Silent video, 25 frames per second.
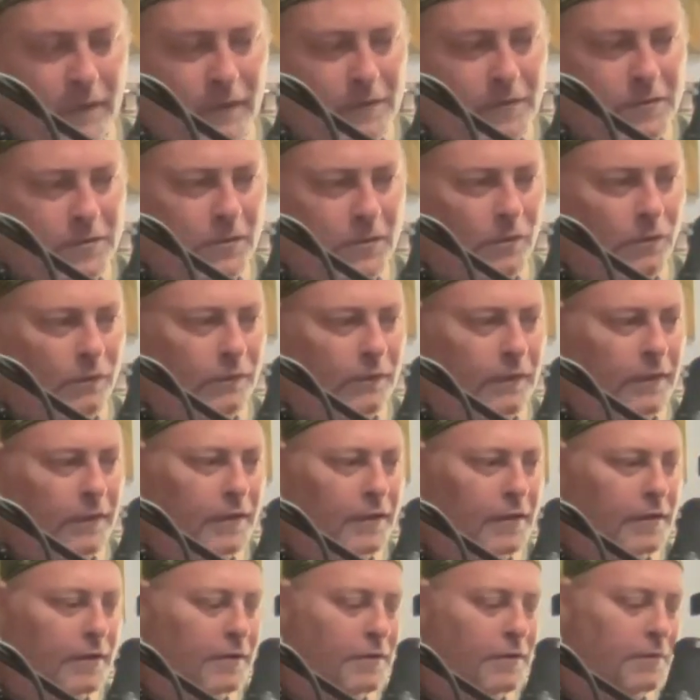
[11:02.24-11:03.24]
so
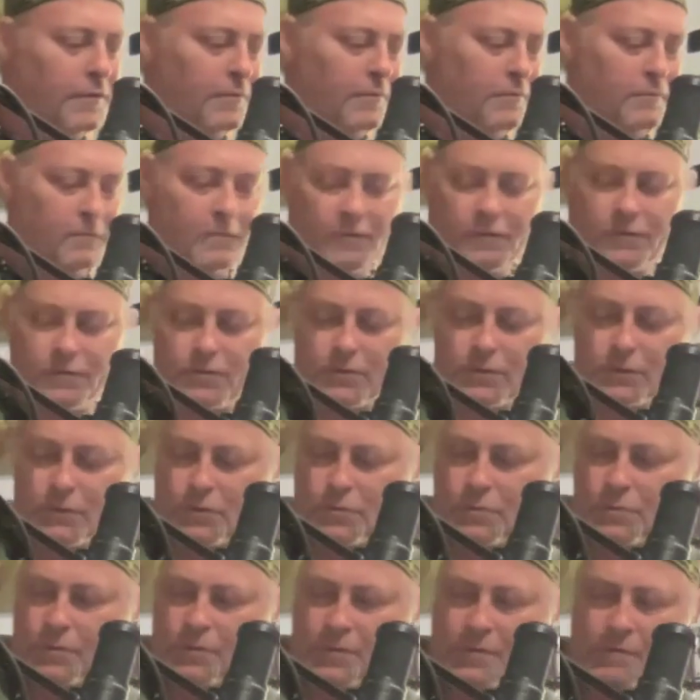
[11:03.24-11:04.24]
they
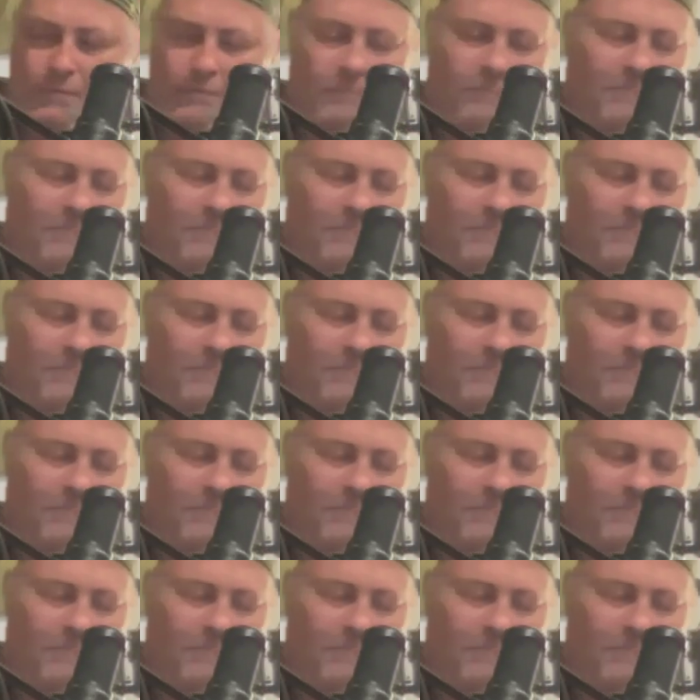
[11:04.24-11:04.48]
introduced me,